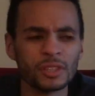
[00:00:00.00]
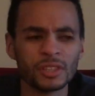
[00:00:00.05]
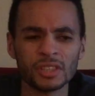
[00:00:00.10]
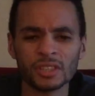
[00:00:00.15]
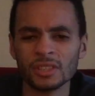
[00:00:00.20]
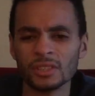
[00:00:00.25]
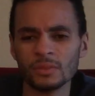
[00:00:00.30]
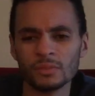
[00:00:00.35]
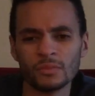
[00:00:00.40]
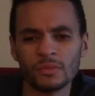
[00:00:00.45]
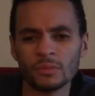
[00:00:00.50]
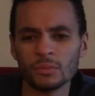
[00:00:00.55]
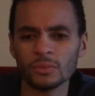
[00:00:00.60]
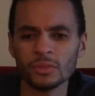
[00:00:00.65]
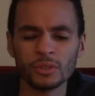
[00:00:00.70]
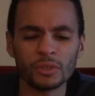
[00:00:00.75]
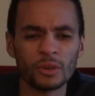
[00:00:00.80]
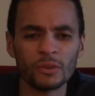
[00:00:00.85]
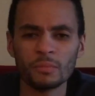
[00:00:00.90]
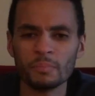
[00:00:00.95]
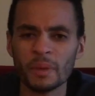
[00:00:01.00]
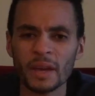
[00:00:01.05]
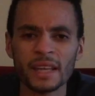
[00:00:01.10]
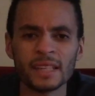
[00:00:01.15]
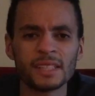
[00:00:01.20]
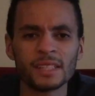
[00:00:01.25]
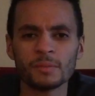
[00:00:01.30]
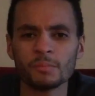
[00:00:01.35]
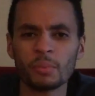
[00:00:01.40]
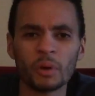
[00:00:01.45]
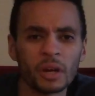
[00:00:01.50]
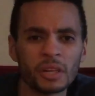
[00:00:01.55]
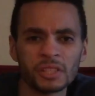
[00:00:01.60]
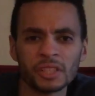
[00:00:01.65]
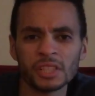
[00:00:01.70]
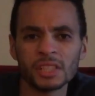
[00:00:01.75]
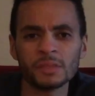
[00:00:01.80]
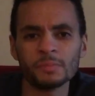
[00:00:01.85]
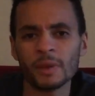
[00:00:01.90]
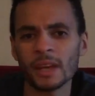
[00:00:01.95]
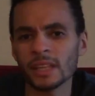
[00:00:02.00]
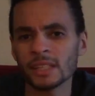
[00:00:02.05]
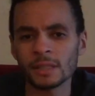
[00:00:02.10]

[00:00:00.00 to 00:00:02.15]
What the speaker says: It's just, you know, basic punches.